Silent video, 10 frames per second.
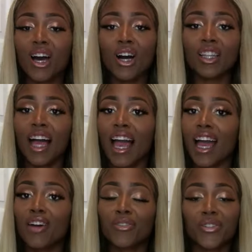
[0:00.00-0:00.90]
all I
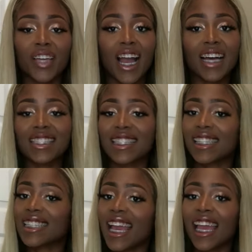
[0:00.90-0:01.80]
have for you guys
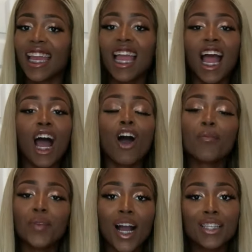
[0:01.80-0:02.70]
today. I
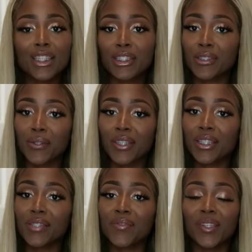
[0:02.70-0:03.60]
hope you guys enjoyed
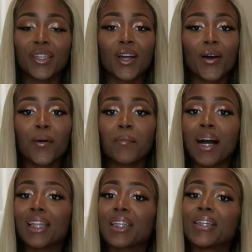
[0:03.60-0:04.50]
this video,
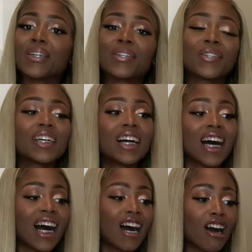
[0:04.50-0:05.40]
my little
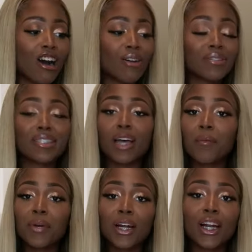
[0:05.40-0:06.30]
uh,
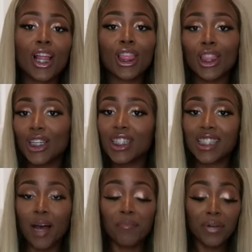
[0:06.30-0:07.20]
summer looks.
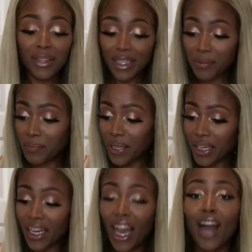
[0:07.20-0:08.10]
I put this
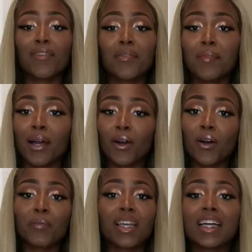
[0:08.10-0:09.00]
pink outfit back
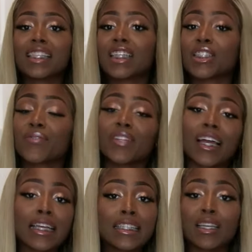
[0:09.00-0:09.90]
on because I just feel
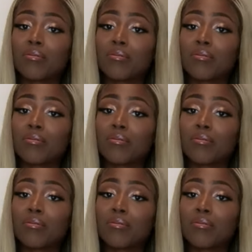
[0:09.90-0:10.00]
like it's